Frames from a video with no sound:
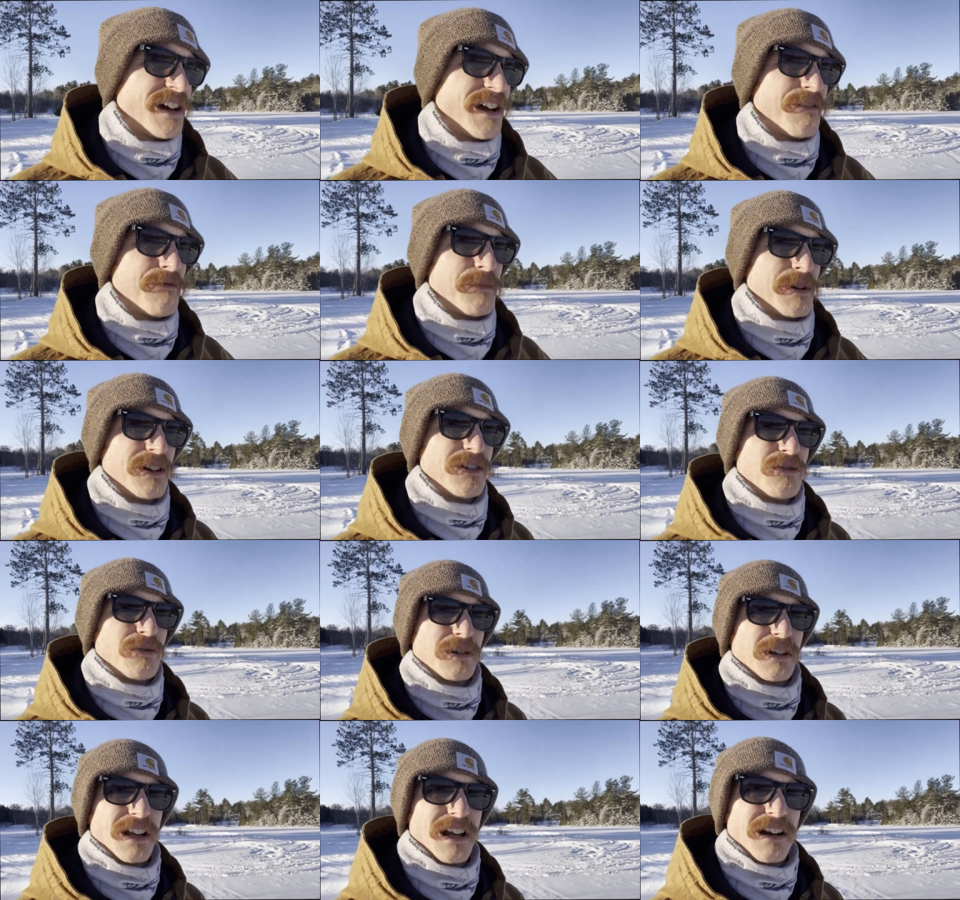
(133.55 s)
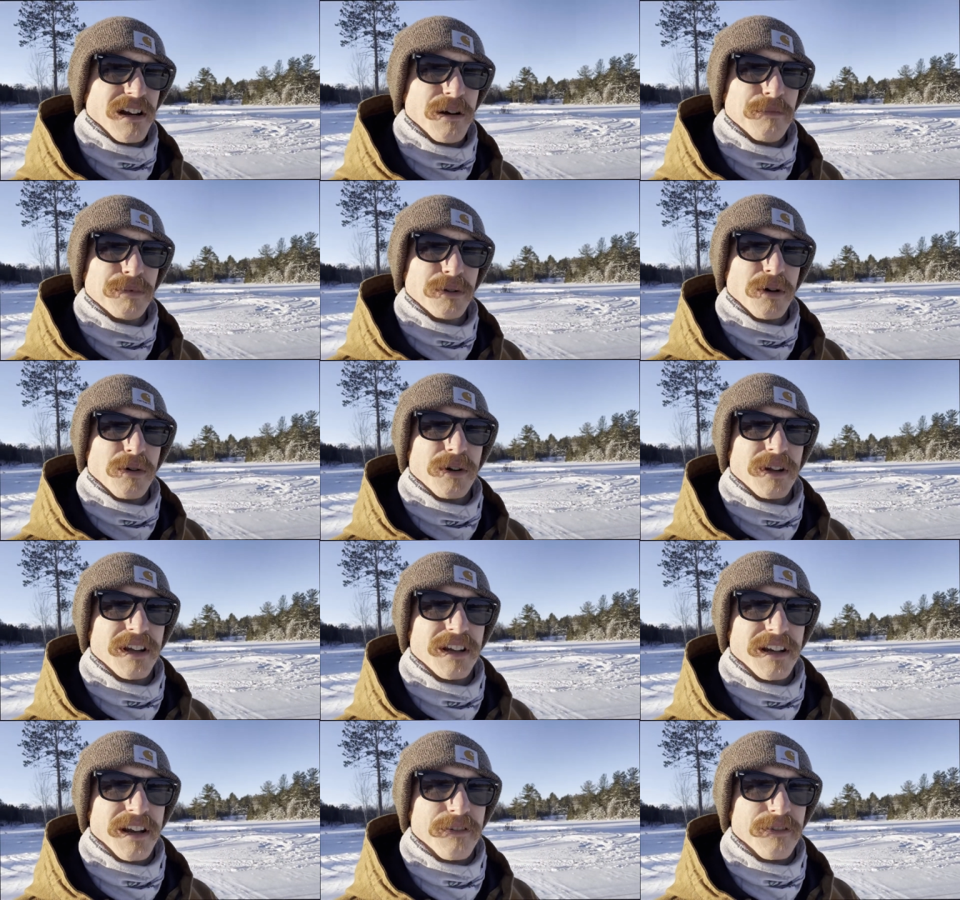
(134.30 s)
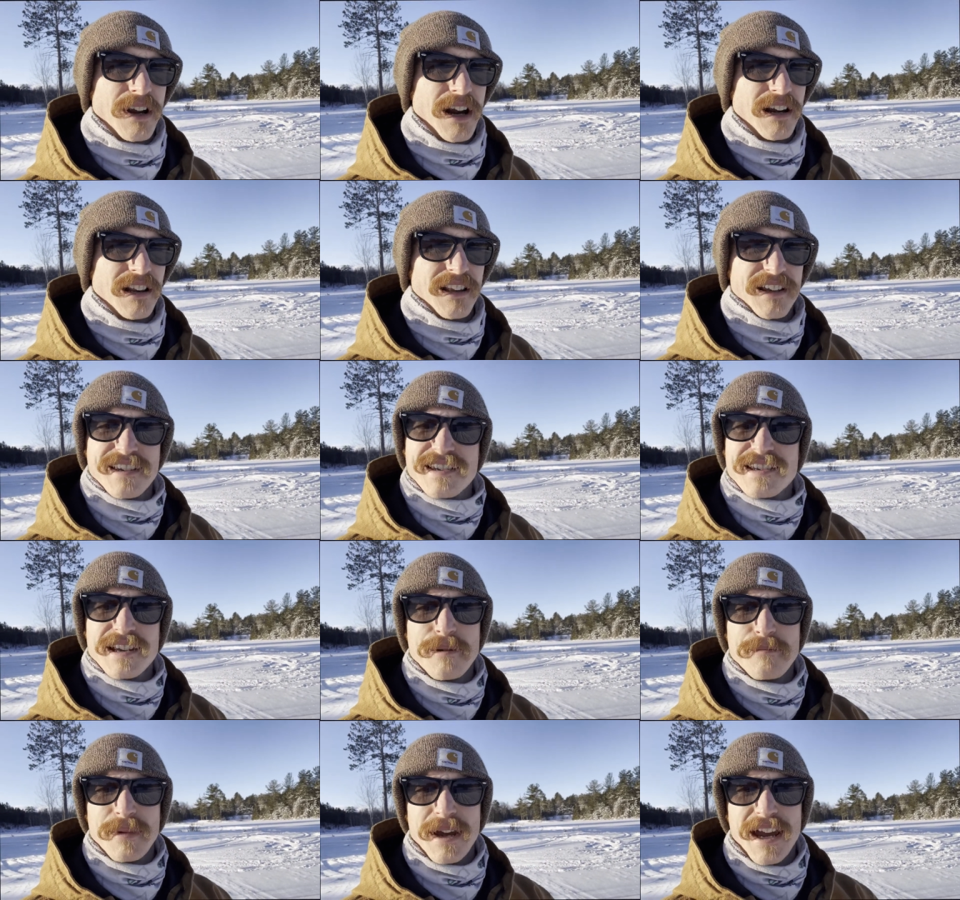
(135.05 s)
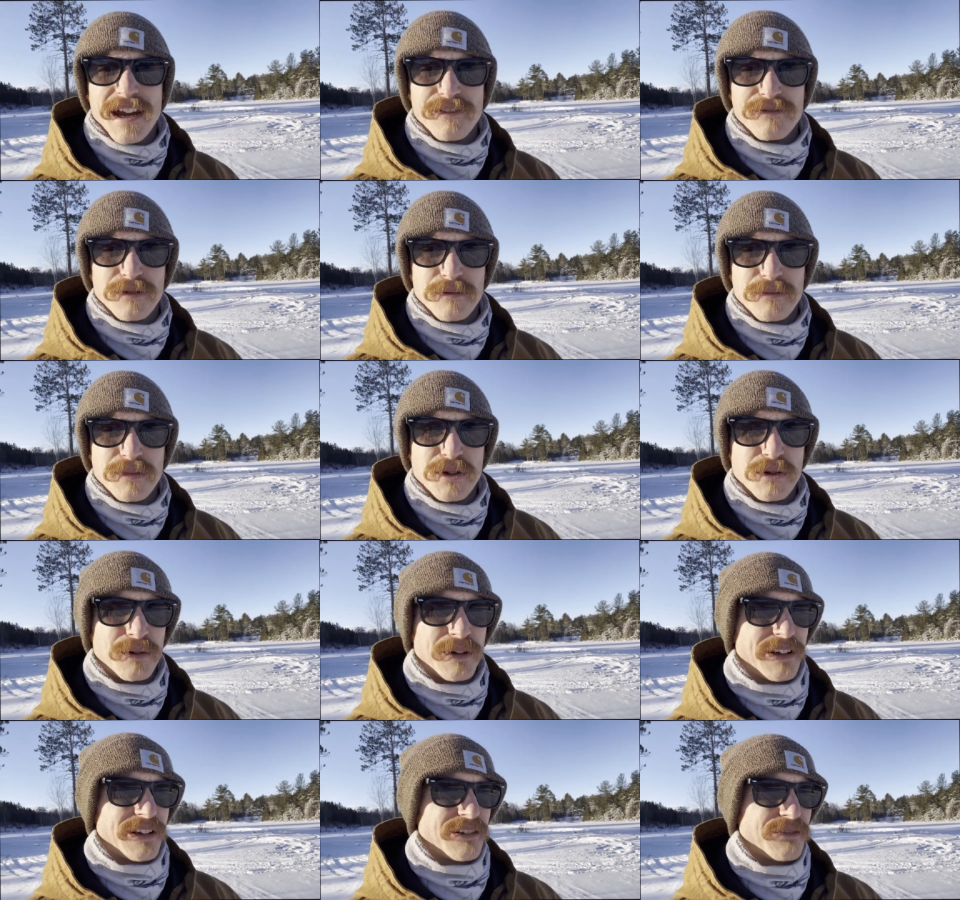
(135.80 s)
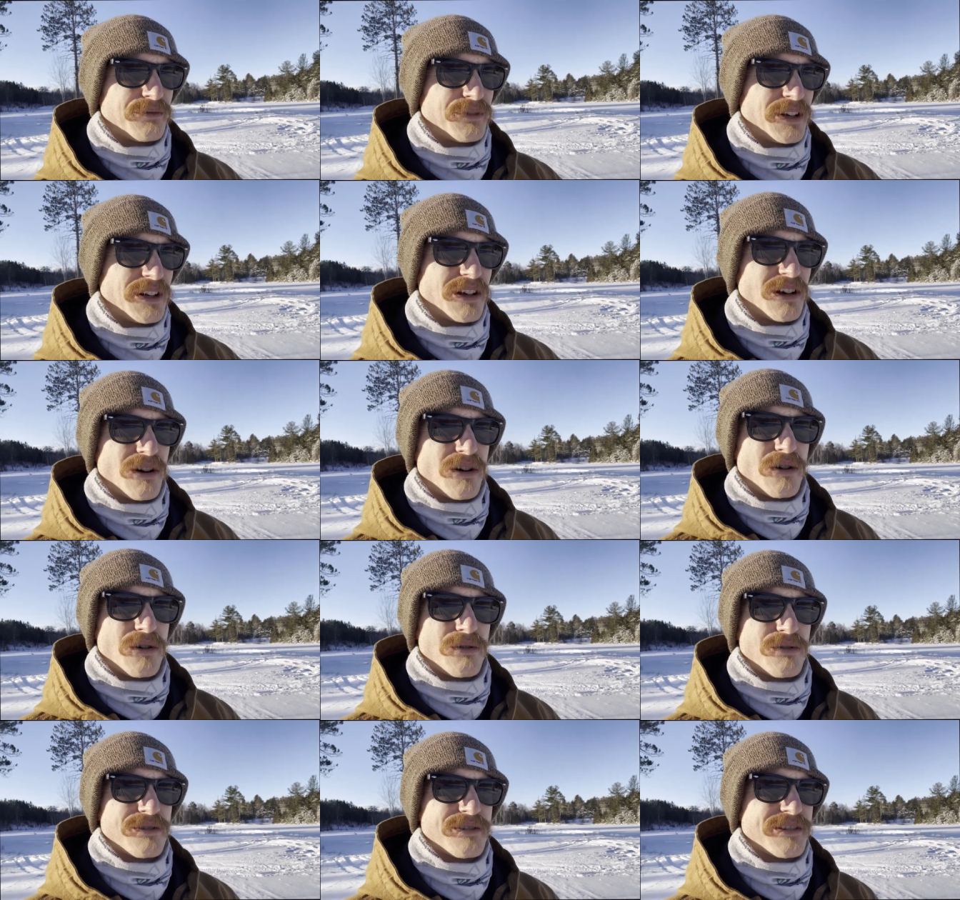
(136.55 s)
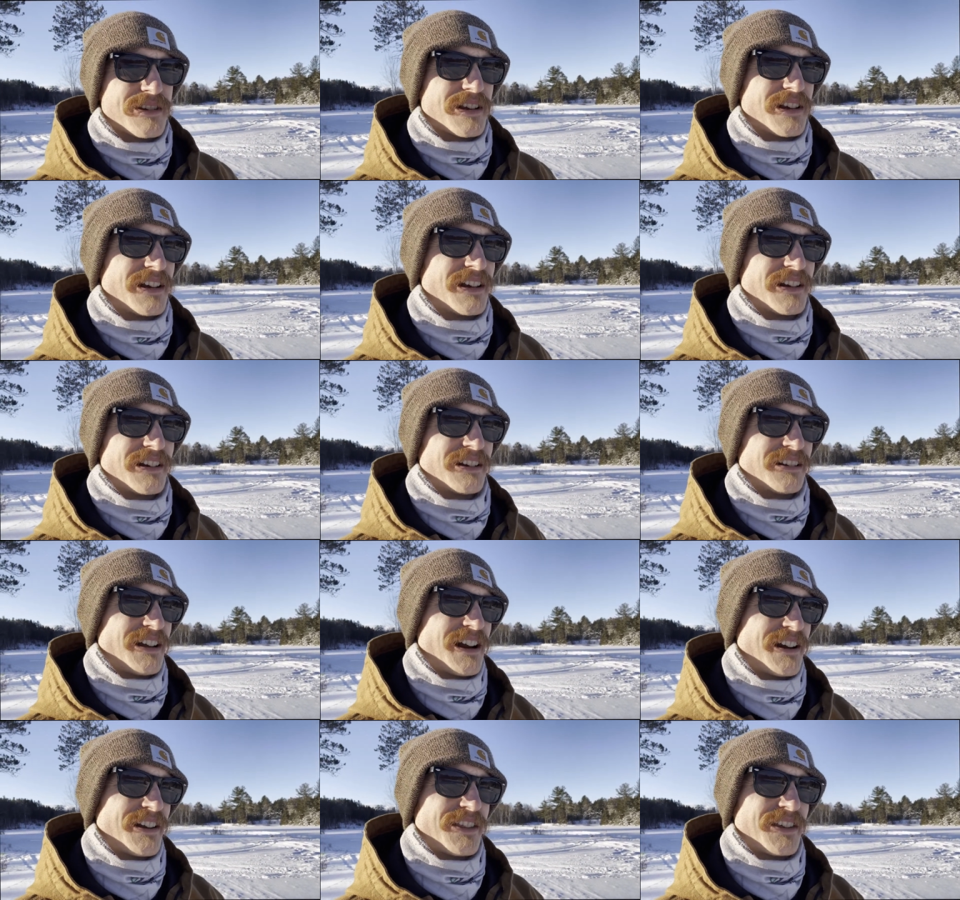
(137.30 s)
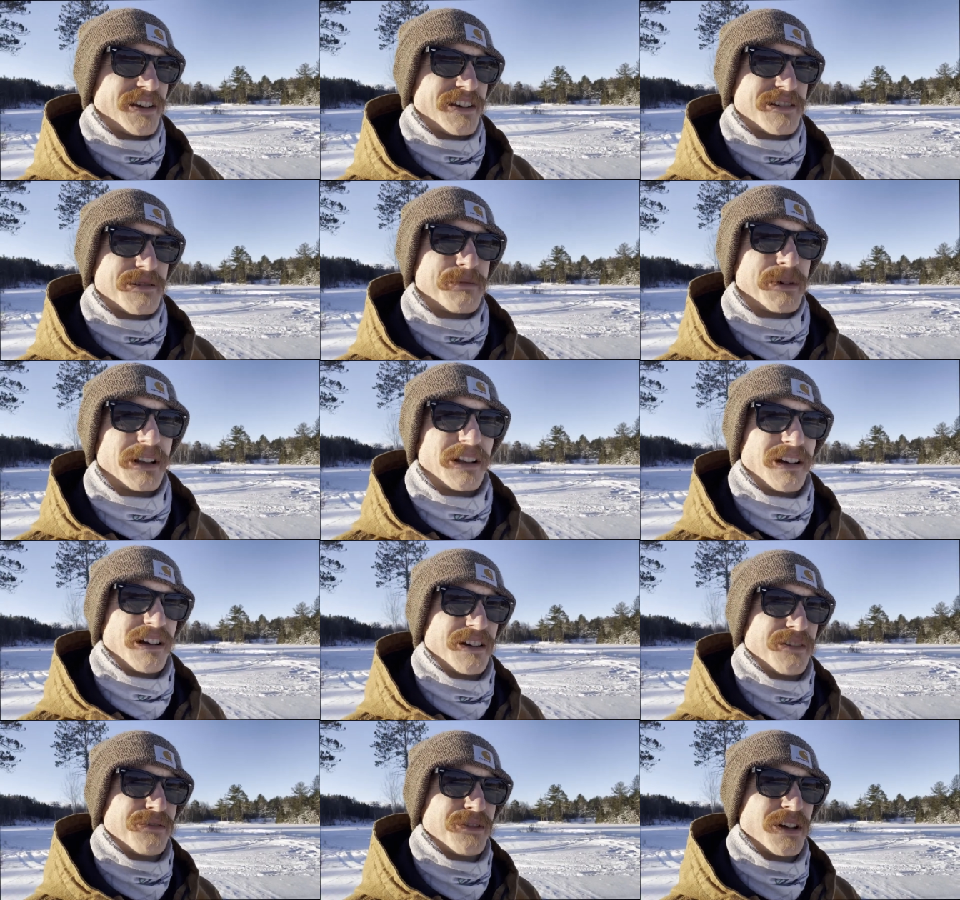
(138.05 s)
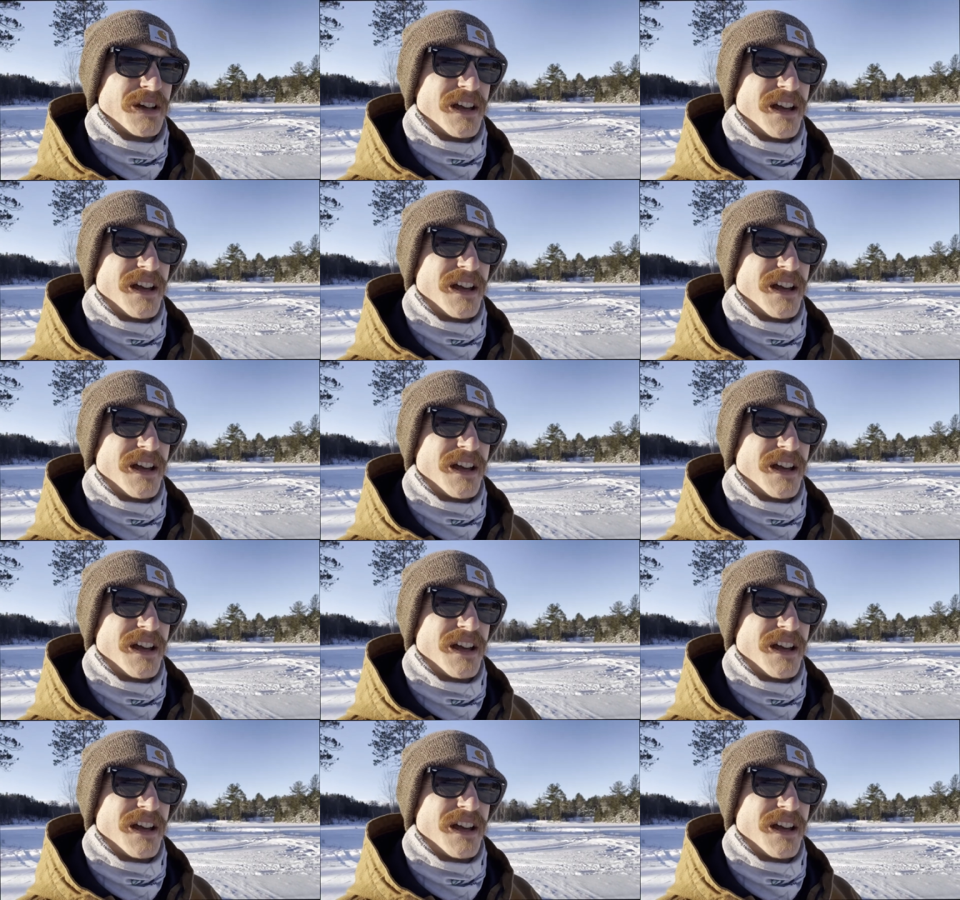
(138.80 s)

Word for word: haven't been doing a lot of uploading, and I've kind of like stepped back from doing videos and a lot of things in my life.